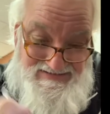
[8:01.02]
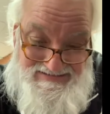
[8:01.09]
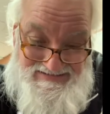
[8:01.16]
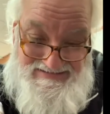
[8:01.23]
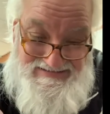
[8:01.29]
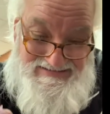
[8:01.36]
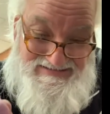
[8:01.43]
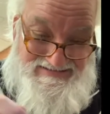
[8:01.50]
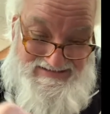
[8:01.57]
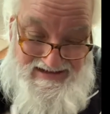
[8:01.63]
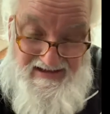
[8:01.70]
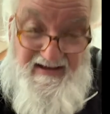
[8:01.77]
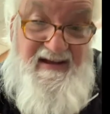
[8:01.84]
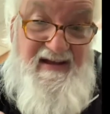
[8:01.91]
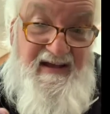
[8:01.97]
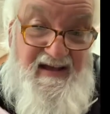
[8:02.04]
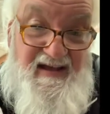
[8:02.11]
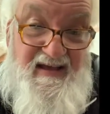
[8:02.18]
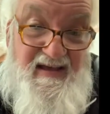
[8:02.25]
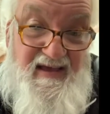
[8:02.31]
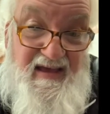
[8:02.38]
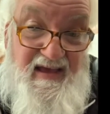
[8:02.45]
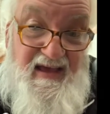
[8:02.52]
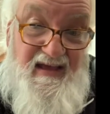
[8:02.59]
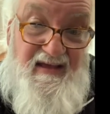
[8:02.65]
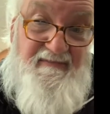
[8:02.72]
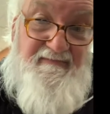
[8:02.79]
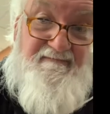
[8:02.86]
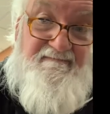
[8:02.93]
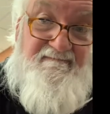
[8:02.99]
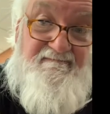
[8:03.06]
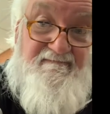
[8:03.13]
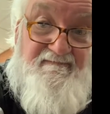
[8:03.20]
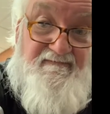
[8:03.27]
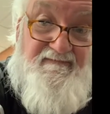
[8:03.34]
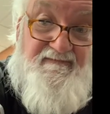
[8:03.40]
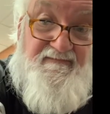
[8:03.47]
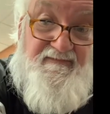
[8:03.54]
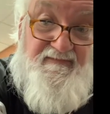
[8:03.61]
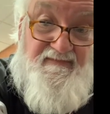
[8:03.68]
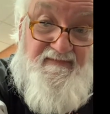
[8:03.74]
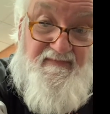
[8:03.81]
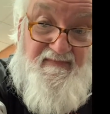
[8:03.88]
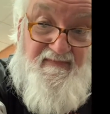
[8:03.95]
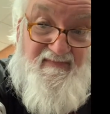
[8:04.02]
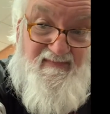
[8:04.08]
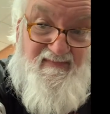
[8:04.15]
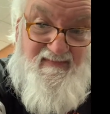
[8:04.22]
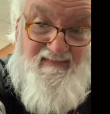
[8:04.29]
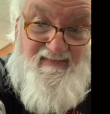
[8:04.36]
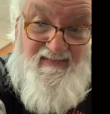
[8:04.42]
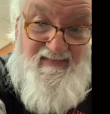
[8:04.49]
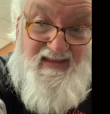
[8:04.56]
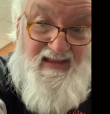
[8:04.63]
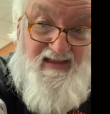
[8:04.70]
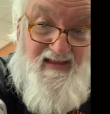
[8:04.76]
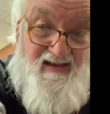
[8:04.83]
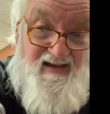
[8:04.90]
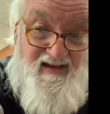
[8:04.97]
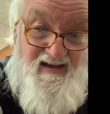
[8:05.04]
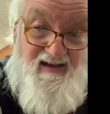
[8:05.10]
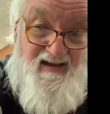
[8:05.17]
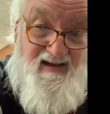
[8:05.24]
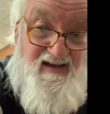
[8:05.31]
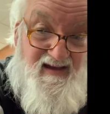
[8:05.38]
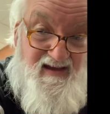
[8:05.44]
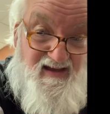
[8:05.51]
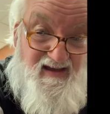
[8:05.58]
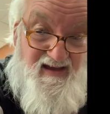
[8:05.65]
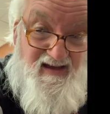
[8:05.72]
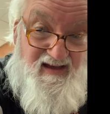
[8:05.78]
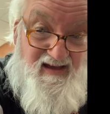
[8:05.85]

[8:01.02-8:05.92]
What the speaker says: Nobody speaks.